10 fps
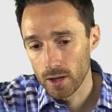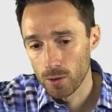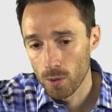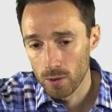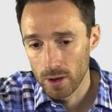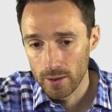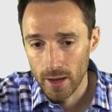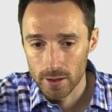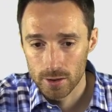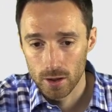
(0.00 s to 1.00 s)
you won't need
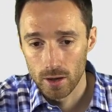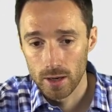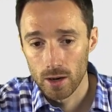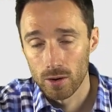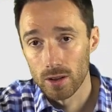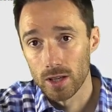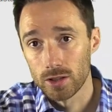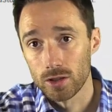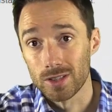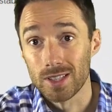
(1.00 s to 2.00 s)
that starting out unless
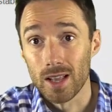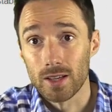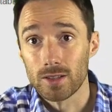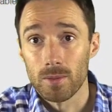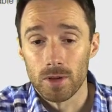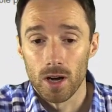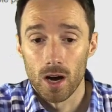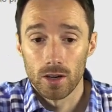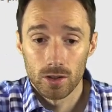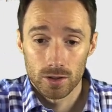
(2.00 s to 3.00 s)
you're selling something
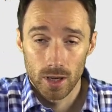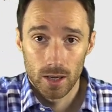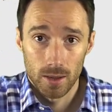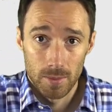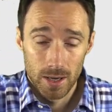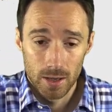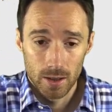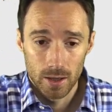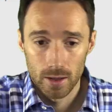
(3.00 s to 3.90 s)
on your site immediately.